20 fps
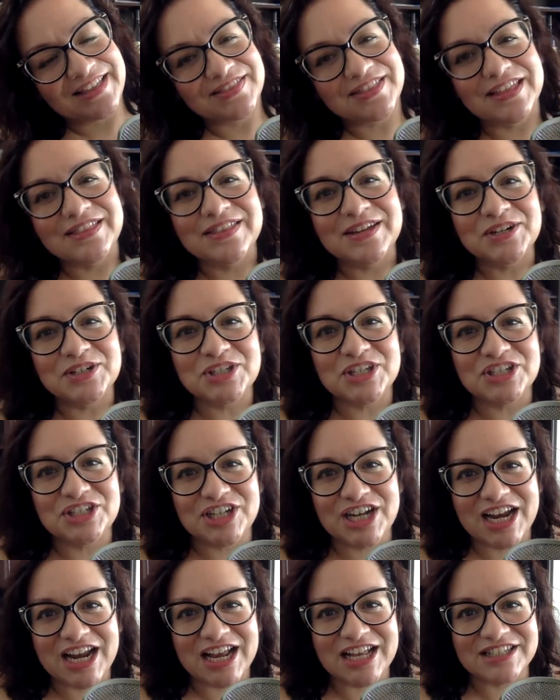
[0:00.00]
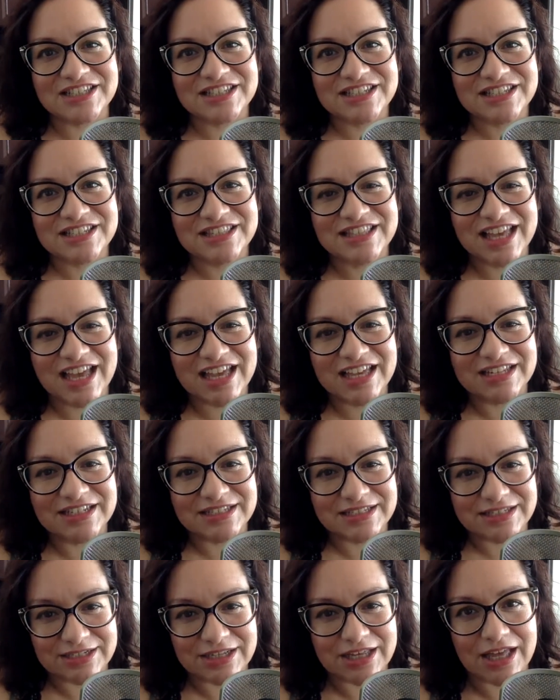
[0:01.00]
then there's a chance
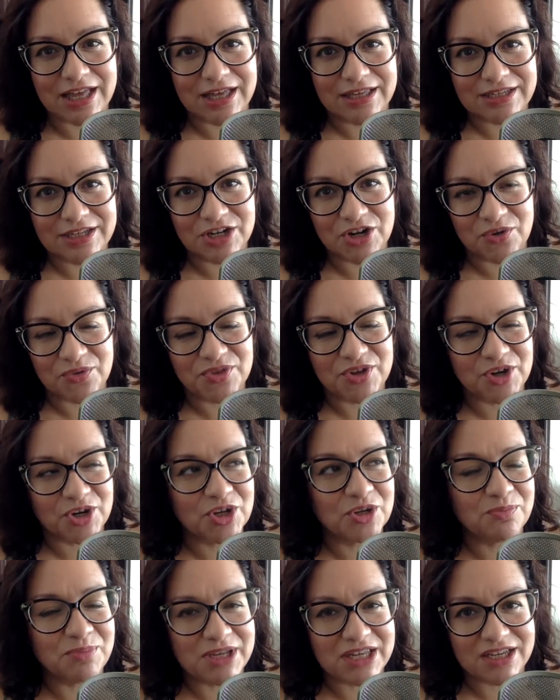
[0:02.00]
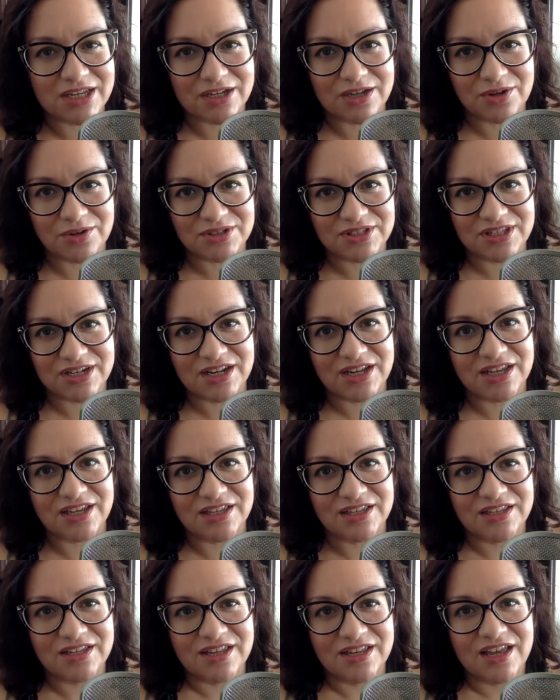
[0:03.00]
that, there could be a
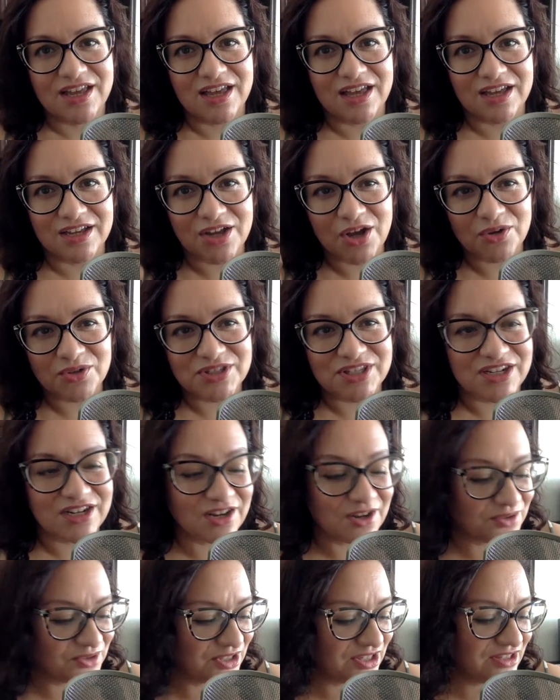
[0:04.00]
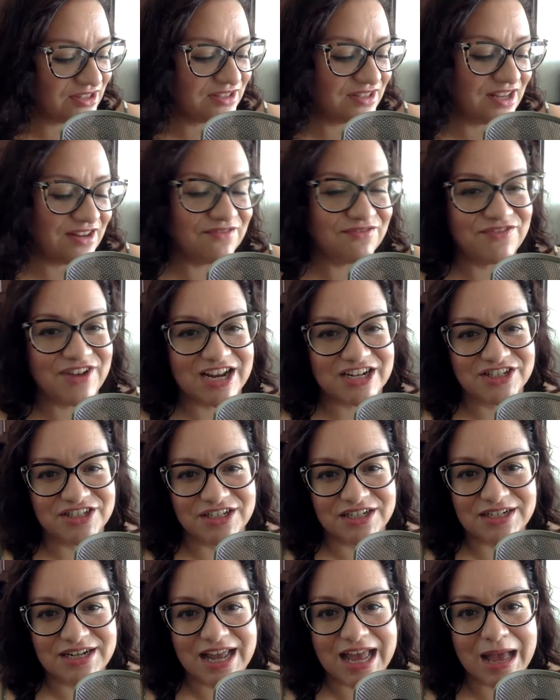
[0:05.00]
coccidiosis
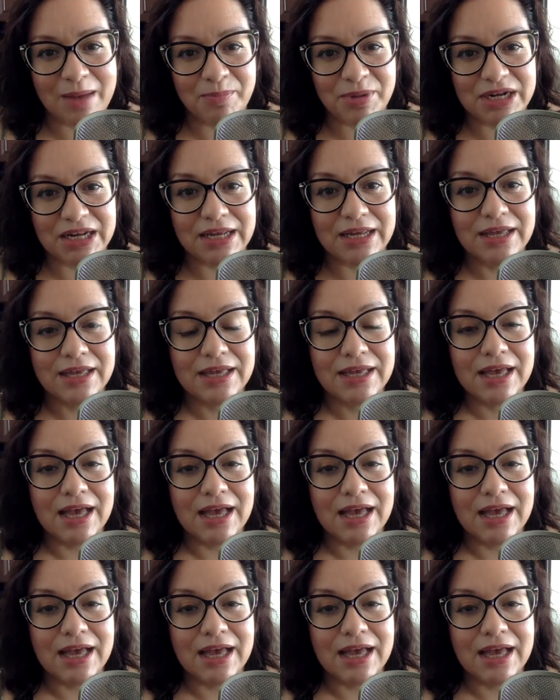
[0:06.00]
infection happening.